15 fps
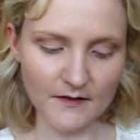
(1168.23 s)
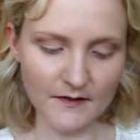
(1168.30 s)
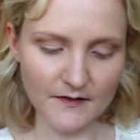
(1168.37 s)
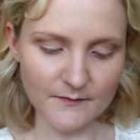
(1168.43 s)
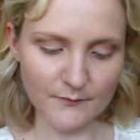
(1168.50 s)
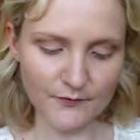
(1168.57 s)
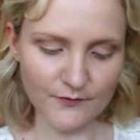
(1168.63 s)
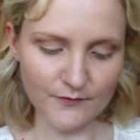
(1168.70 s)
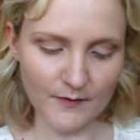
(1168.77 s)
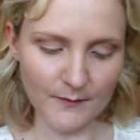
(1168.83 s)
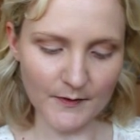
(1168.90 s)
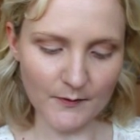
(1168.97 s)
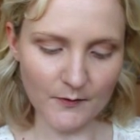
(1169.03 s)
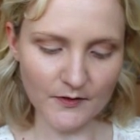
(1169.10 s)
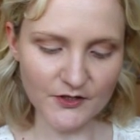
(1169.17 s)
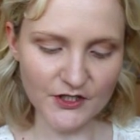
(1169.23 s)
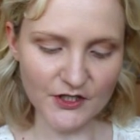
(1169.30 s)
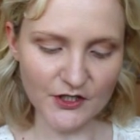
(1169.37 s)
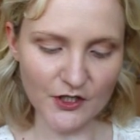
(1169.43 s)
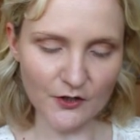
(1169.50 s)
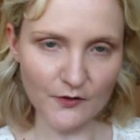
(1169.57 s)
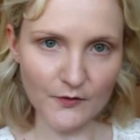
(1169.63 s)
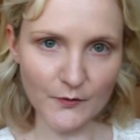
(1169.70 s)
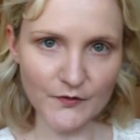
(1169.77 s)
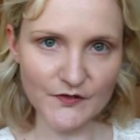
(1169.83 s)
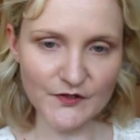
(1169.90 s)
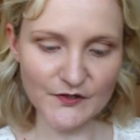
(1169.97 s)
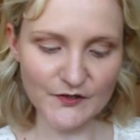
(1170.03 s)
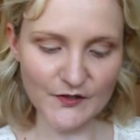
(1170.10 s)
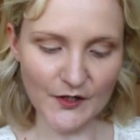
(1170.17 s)
is probably what she'd
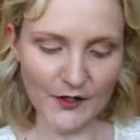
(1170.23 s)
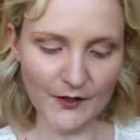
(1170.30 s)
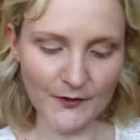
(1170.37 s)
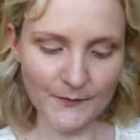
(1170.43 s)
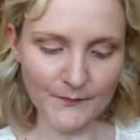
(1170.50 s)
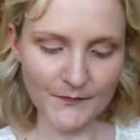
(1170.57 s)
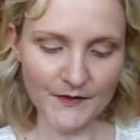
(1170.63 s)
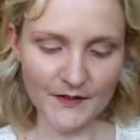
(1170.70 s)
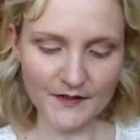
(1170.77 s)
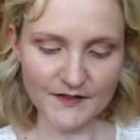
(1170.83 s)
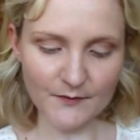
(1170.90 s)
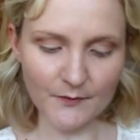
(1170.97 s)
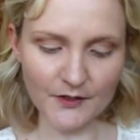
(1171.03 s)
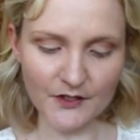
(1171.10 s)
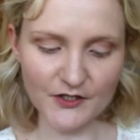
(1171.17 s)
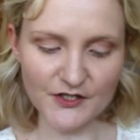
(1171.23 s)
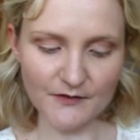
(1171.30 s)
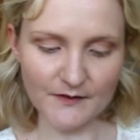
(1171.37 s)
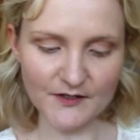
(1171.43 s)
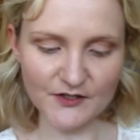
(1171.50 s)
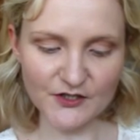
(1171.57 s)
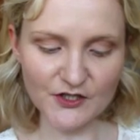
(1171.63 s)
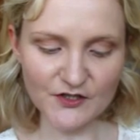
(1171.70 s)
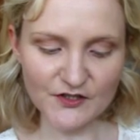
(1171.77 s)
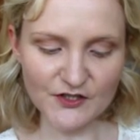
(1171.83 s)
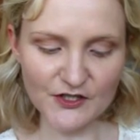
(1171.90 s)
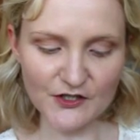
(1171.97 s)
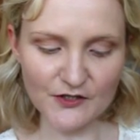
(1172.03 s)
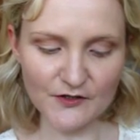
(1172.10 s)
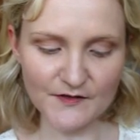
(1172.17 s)
used. So what I'm going to do is just
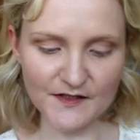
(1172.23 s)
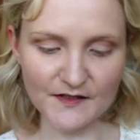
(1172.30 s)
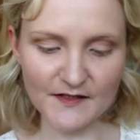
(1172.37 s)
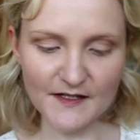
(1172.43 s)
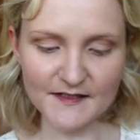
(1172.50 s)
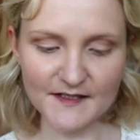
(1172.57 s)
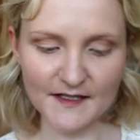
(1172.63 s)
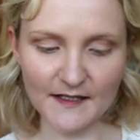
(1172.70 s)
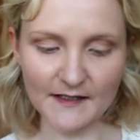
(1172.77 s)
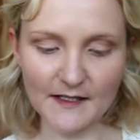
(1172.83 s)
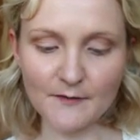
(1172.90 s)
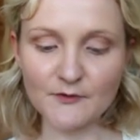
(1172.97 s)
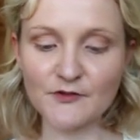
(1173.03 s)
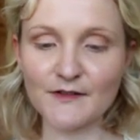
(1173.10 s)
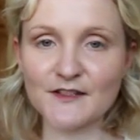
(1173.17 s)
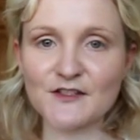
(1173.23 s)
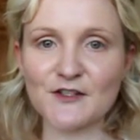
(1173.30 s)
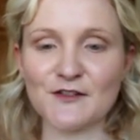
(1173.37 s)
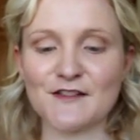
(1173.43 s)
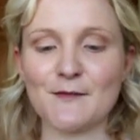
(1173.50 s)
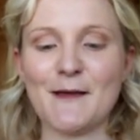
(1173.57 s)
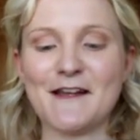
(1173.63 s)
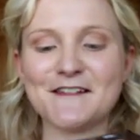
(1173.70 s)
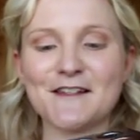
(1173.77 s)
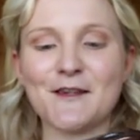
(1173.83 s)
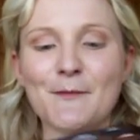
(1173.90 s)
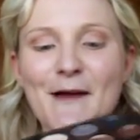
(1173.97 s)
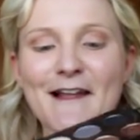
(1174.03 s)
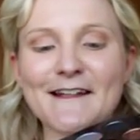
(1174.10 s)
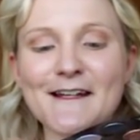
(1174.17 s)
use this colour, do excuse the mess of
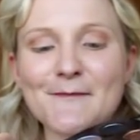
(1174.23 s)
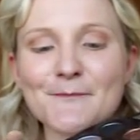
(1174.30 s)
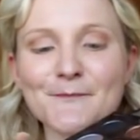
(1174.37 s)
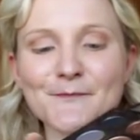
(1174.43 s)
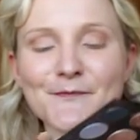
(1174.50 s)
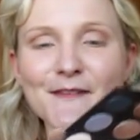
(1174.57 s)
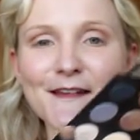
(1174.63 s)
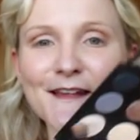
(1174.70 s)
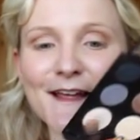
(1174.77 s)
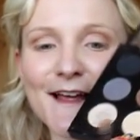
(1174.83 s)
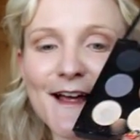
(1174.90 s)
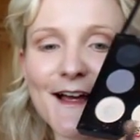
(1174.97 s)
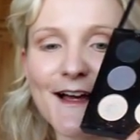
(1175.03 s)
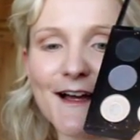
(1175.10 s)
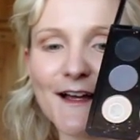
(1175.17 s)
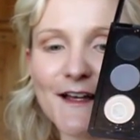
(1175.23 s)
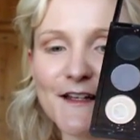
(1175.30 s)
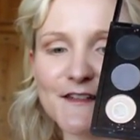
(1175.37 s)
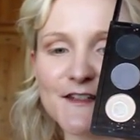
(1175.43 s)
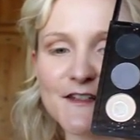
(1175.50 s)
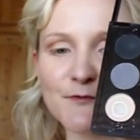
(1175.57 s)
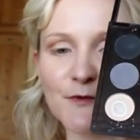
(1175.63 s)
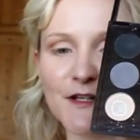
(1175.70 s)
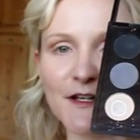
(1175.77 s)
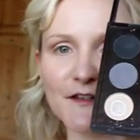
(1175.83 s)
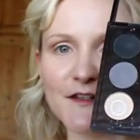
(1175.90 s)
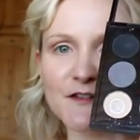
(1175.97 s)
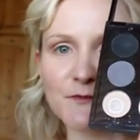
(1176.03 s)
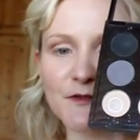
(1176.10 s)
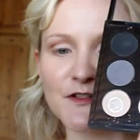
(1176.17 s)
the palette, it's this one here.
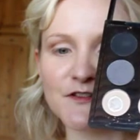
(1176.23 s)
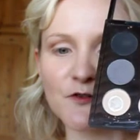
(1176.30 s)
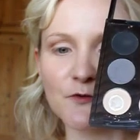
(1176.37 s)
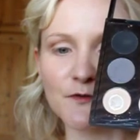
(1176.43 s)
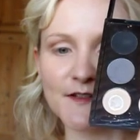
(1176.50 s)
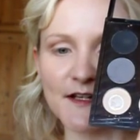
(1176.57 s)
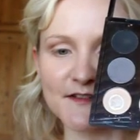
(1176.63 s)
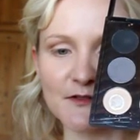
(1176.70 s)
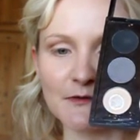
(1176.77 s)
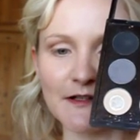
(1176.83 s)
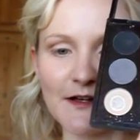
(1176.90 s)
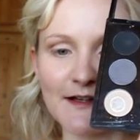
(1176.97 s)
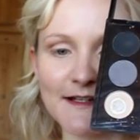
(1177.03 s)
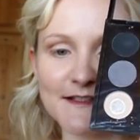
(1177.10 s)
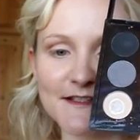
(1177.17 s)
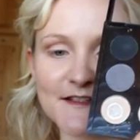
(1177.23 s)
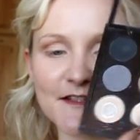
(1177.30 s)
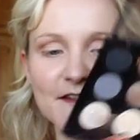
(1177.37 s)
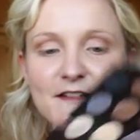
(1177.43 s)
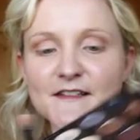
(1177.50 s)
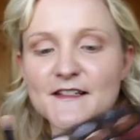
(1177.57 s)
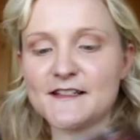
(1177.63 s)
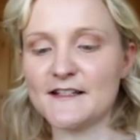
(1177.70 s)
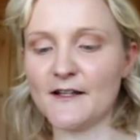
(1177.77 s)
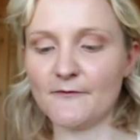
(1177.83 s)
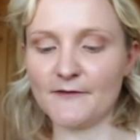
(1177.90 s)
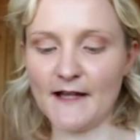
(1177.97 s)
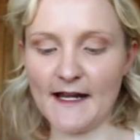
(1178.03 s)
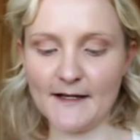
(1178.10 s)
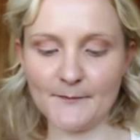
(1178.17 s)
This one is called Dazzlelight, so this is
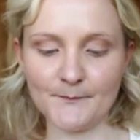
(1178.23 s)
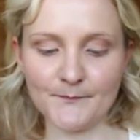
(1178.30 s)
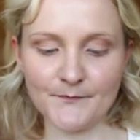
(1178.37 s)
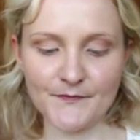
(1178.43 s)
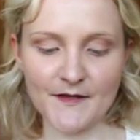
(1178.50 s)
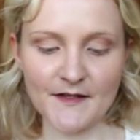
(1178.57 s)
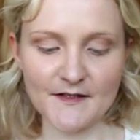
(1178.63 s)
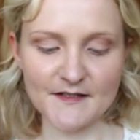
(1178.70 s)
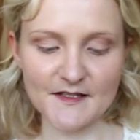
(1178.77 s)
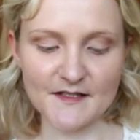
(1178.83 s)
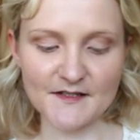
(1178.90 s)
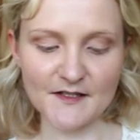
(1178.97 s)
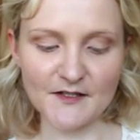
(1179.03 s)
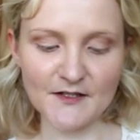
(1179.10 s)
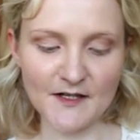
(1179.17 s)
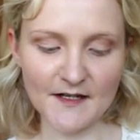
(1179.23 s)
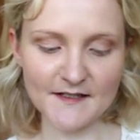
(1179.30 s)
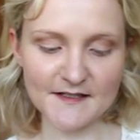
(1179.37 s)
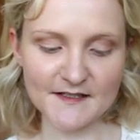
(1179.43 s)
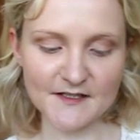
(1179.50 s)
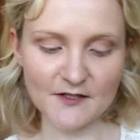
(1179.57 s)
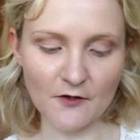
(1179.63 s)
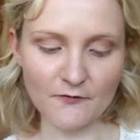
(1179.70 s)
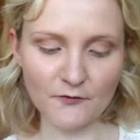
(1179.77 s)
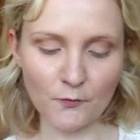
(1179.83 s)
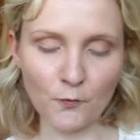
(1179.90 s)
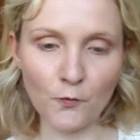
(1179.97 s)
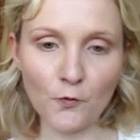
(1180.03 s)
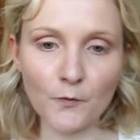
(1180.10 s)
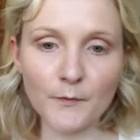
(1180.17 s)
lovely. So it's a nice soft,
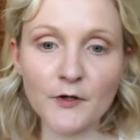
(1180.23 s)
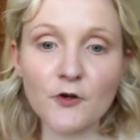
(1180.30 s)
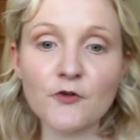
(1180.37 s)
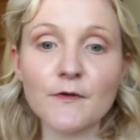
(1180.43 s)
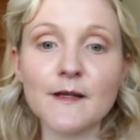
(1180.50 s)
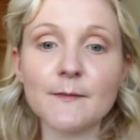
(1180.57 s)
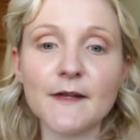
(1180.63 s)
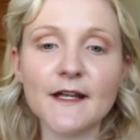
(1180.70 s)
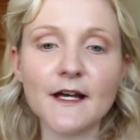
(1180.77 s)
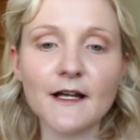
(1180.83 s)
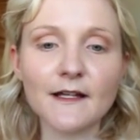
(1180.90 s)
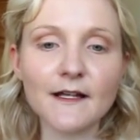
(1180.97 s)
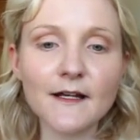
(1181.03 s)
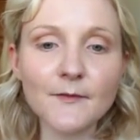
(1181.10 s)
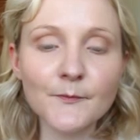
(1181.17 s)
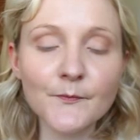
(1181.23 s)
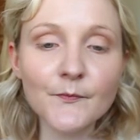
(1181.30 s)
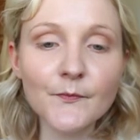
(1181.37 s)
warm, creamy colour.